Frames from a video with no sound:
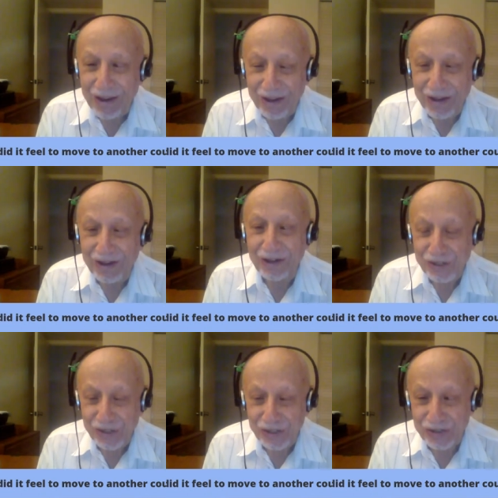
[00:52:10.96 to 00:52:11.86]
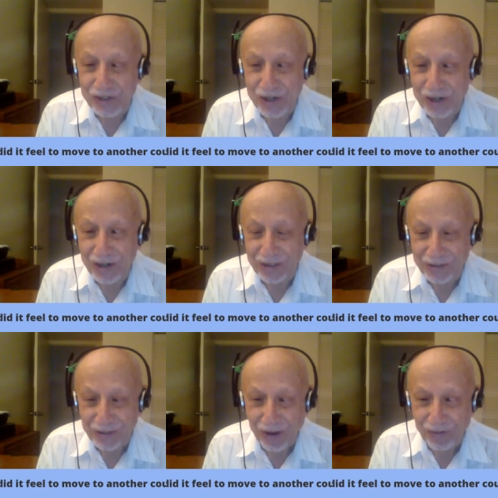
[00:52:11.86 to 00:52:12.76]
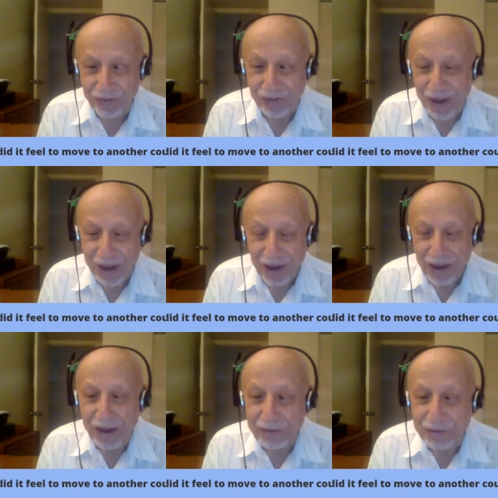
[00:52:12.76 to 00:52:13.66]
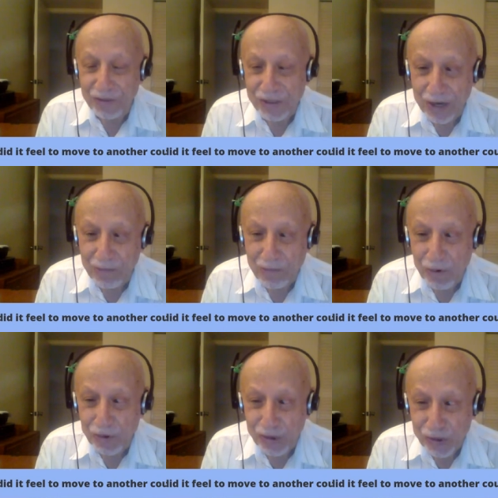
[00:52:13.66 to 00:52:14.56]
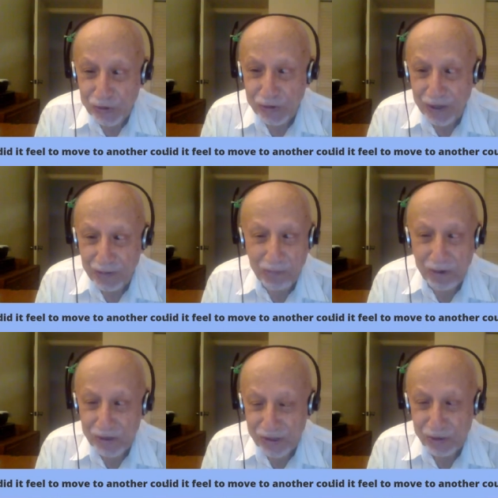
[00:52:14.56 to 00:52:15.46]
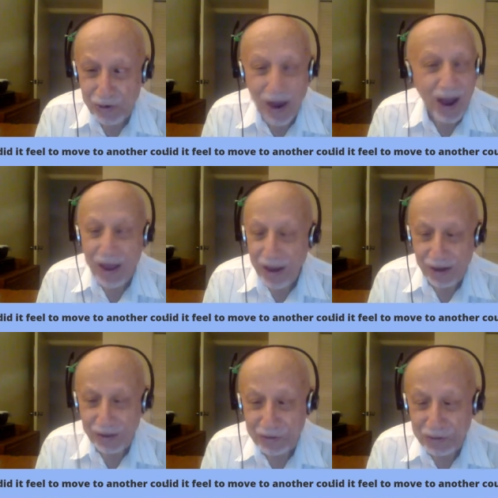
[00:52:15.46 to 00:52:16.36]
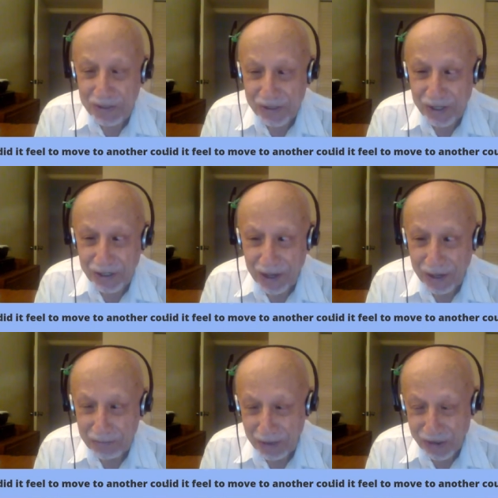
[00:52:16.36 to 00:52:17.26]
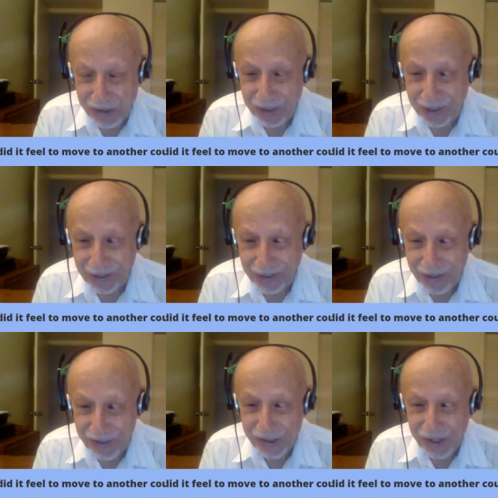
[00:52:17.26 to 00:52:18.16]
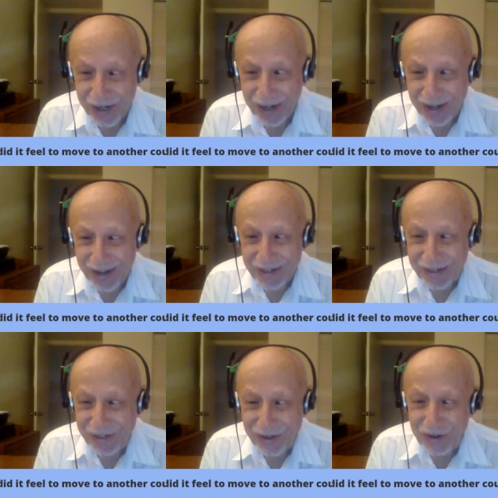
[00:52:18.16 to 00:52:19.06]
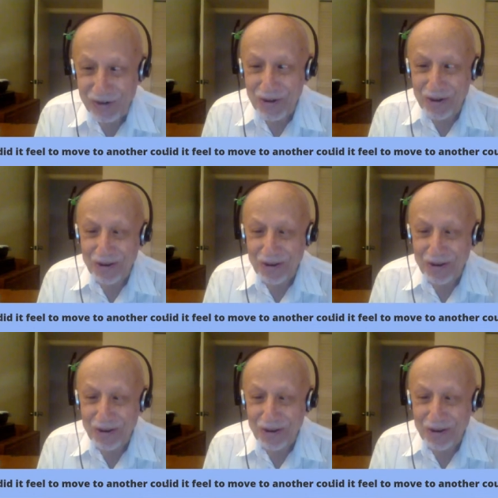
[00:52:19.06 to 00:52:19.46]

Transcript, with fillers: English is really tough. I could say bonjour and bonsoir. I couldn't say that much in English. So